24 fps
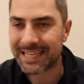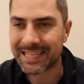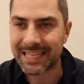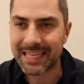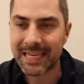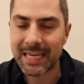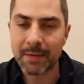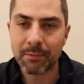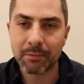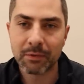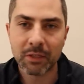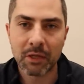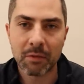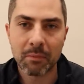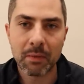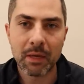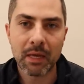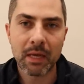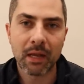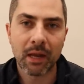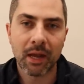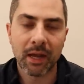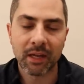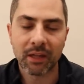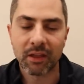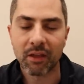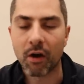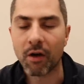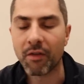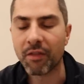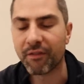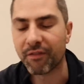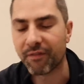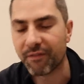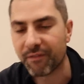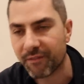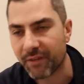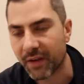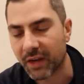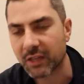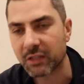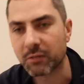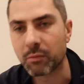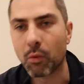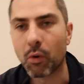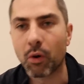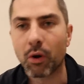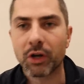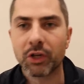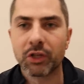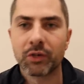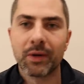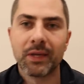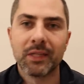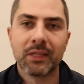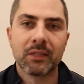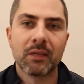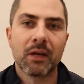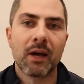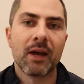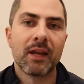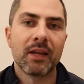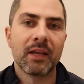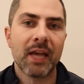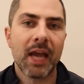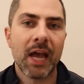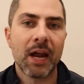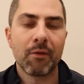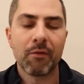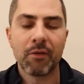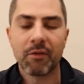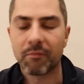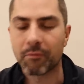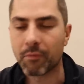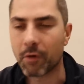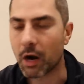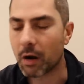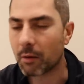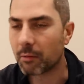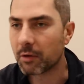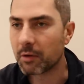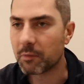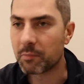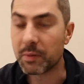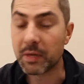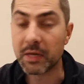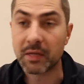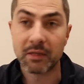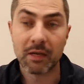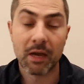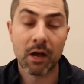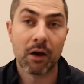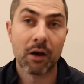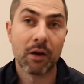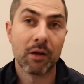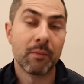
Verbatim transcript: seems to me like the, on the fixed mortgage rate side, again, we've probably peaked out.